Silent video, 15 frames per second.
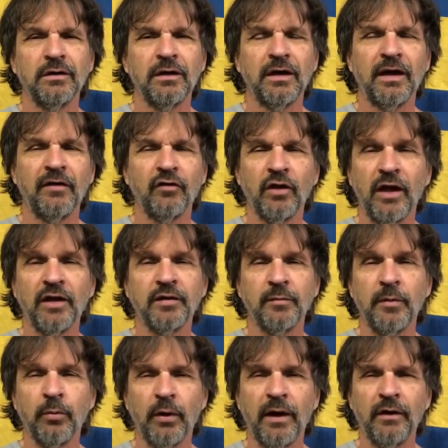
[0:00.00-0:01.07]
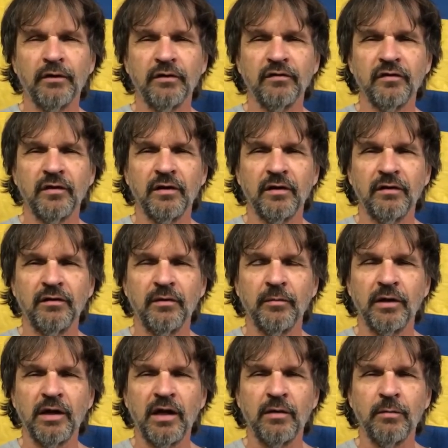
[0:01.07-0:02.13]
have a lot to be proud of. I
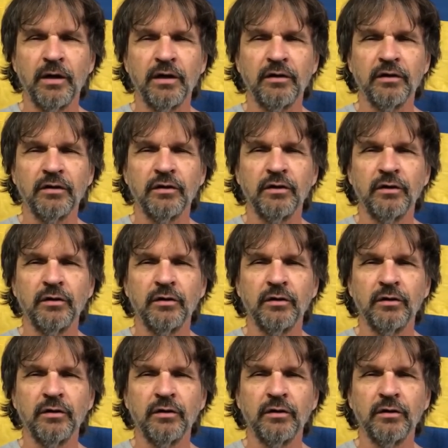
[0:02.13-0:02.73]
mean, anybody that